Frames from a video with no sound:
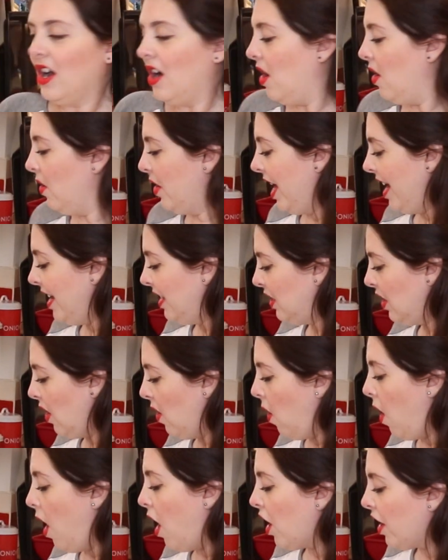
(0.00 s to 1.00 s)
Okay, so
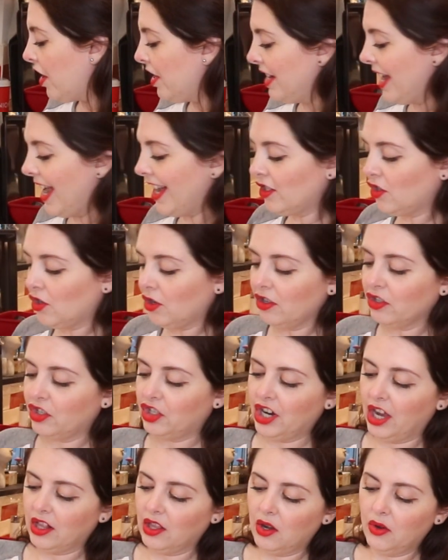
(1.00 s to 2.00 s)
our natural
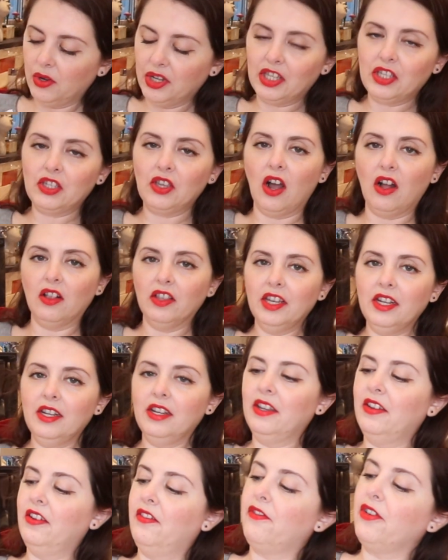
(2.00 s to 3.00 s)
jello is solid.
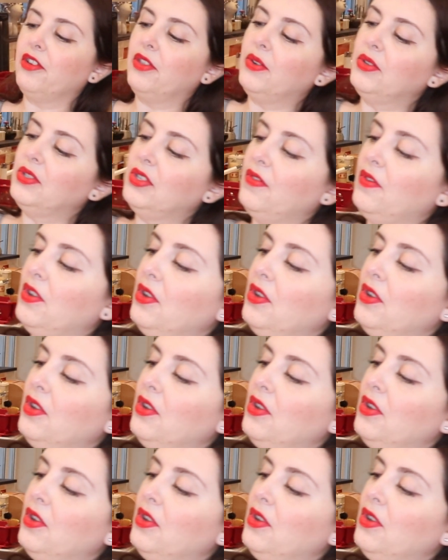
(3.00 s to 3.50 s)
For those of